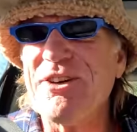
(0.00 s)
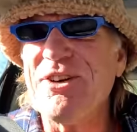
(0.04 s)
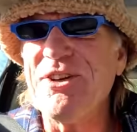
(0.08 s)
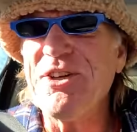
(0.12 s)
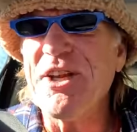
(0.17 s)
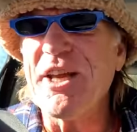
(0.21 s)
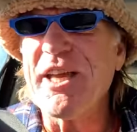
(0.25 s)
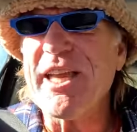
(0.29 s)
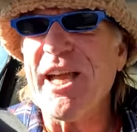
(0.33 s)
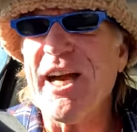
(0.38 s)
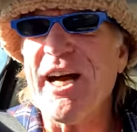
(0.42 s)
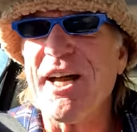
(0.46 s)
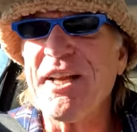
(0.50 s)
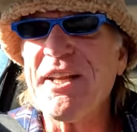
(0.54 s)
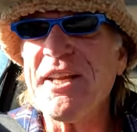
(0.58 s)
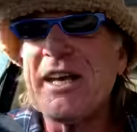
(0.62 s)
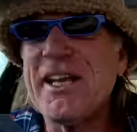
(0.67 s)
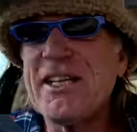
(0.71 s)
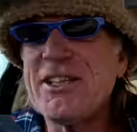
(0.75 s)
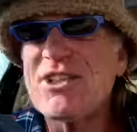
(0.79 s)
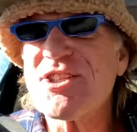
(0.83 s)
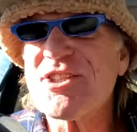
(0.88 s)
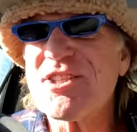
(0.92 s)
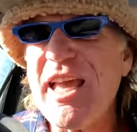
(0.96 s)
you on the gun,
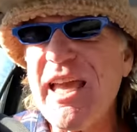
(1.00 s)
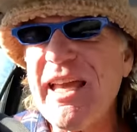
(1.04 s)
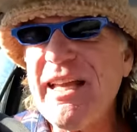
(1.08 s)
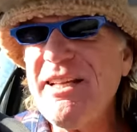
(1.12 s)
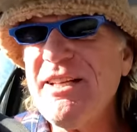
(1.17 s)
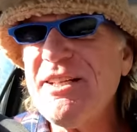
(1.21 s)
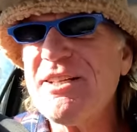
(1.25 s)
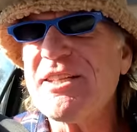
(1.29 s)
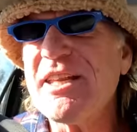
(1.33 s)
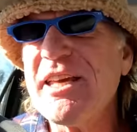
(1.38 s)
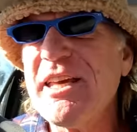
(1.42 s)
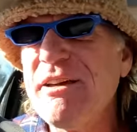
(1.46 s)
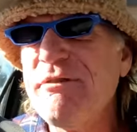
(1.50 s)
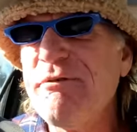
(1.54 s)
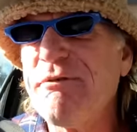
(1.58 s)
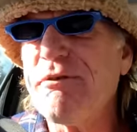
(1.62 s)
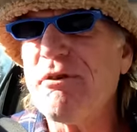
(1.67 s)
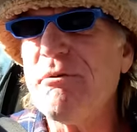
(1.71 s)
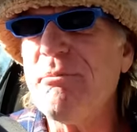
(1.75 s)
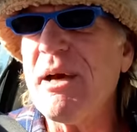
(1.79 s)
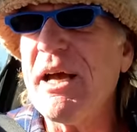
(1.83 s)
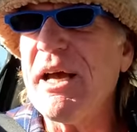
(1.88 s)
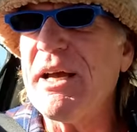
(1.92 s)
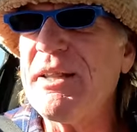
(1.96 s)
they send the
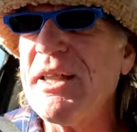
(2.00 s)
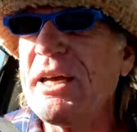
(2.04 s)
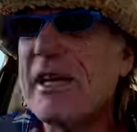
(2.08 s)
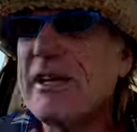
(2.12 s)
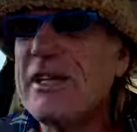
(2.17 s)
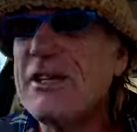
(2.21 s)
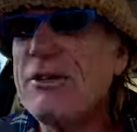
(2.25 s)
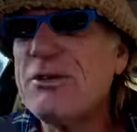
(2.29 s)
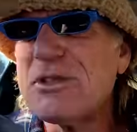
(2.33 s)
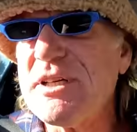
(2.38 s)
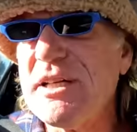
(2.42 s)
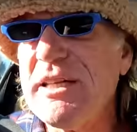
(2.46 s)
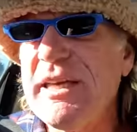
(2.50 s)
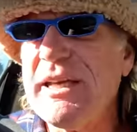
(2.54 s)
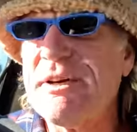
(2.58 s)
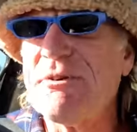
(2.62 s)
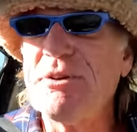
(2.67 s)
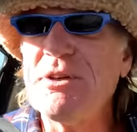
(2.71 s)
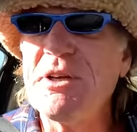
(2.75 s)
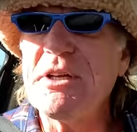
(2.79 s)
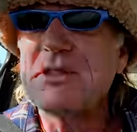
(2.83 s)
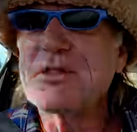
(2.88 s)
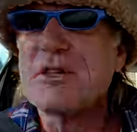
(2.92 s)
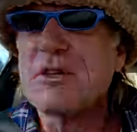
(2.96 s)
information. They're usually here
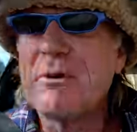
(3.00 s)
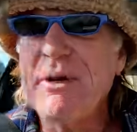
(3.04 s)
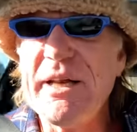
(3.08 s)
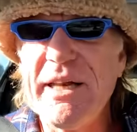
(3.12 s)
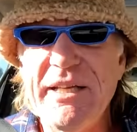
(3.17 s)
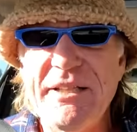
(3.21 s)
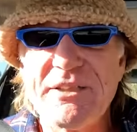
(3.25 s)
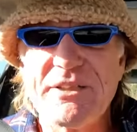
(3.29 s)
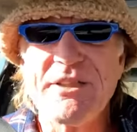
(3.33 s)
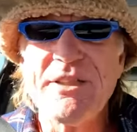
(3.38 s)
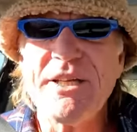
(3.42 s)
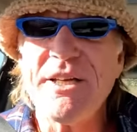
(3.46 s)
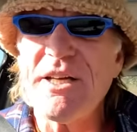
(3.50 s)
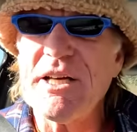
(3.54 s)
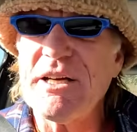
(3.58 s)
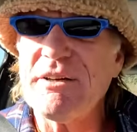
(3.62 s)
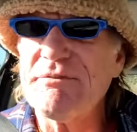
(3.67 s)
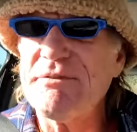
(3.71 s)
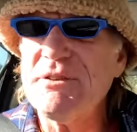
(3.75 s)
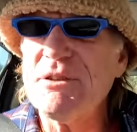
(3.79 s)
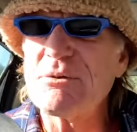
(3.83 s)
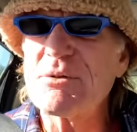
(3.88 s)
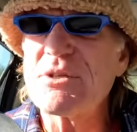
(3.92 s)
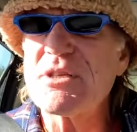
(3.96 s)
on these greens. I don't know
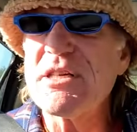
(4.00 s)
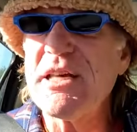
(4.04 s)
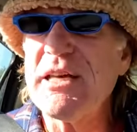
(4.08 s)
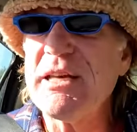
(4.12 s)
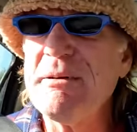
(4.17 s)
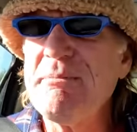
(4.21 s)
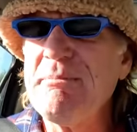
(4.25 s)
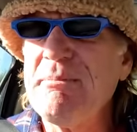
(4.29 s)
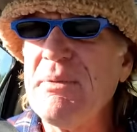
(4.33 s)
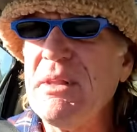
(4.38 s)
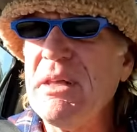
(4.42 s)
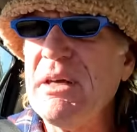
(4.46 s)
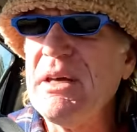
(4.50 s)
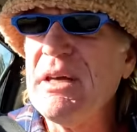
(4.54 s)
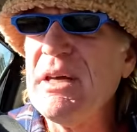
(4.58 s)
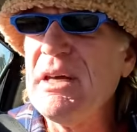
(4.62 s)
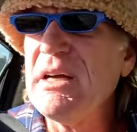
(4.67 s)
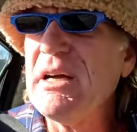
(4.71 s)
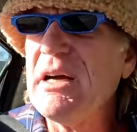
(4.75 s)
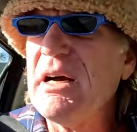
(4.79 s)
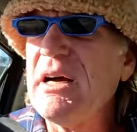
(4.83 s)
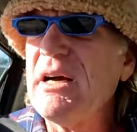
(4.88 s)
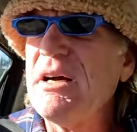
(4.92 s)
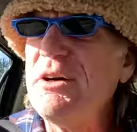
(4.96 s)
if you'll see them
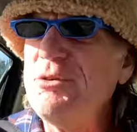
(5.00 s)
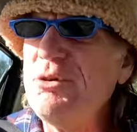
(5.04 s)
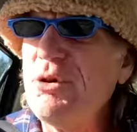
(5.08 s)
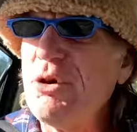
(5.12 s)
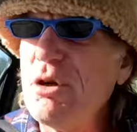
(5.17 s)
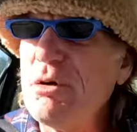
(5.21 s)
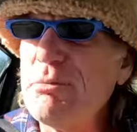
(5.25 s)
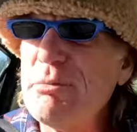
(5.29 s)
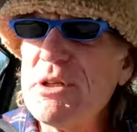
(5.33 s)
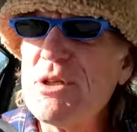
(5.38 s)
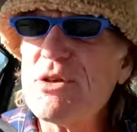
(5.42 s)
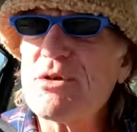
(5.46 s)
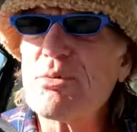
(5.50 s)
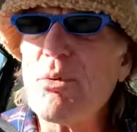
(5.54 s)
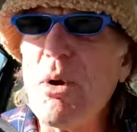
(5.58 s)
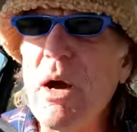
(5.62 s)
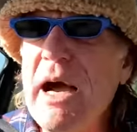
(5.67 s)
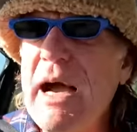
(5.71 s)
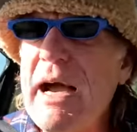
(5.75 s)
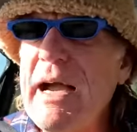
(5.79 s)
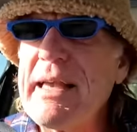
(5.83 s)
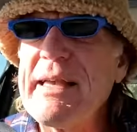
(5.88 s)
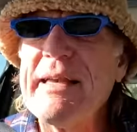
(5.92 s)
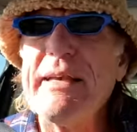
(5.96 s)
uh, Norman's
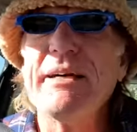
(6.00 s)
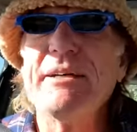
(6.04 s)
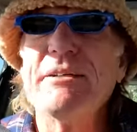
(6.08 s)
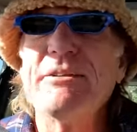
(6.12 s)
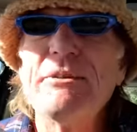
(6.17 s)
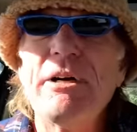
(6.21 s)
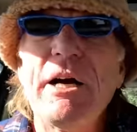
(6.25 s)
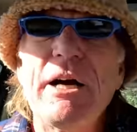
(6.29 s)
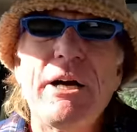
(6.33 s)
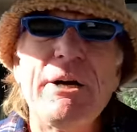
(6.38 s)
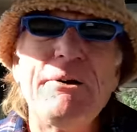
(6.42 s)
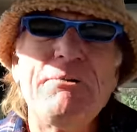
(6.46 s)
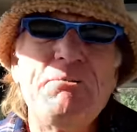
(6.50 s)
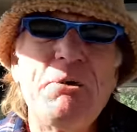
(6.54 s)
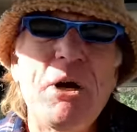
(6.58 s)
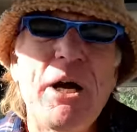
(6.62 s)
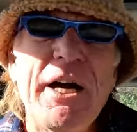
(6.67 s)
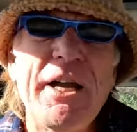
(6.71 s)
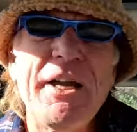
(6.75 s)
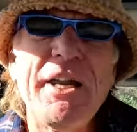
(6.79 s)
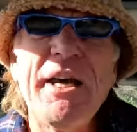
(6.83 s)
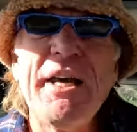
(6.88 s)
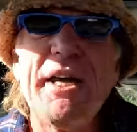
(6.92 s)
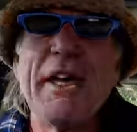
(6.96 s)
Way, uh,
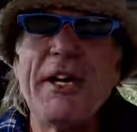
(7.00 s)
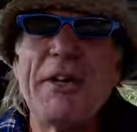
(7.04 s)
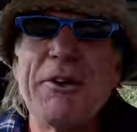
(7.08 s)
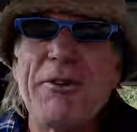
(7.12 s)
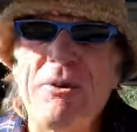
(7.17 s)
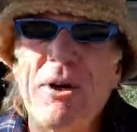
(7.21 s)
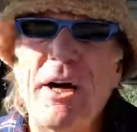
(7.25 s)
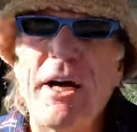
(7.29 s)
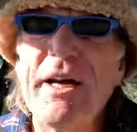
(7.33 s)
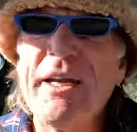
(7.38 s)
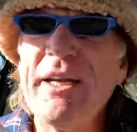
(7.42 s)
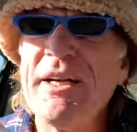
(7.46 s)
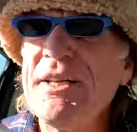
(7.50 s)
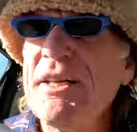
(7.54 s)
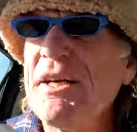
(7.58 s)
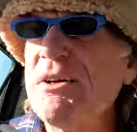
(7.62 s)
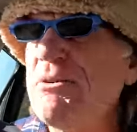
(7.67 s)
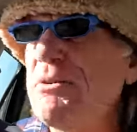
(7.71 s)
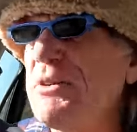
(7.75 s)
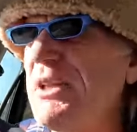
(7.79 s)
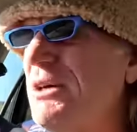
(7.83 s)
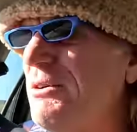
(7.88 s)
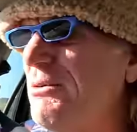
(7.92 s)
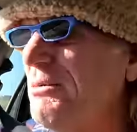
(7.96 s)
right there, right? And
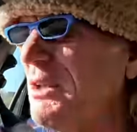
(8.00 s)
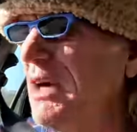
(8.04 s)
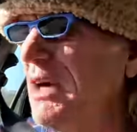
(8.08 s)
they'll, they'll,